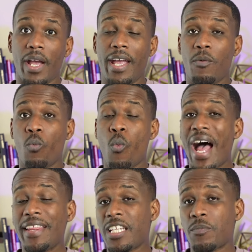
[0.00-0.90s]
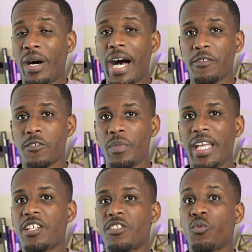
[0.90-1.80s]
And why this bothers
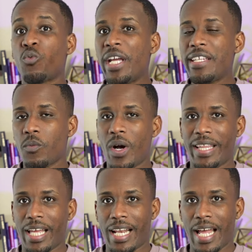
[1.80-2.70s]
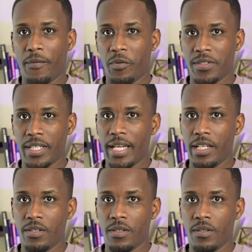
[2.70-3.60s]
me is the reason why that life was
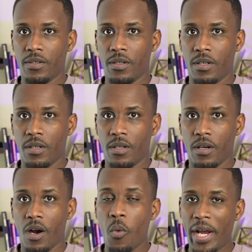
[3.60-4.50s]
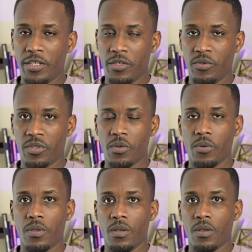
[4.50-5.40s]
taken away too soon.
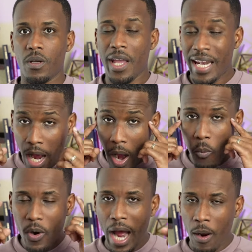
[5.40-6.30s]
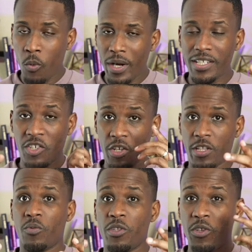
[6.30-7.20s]
And I, I want I want to share
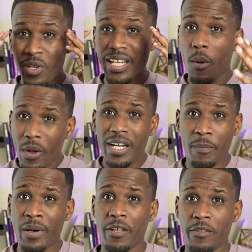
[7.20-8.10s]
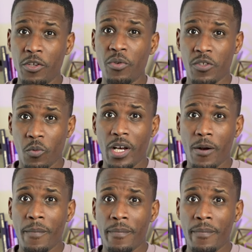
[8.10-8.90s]
this with you because I want it to bother you as well.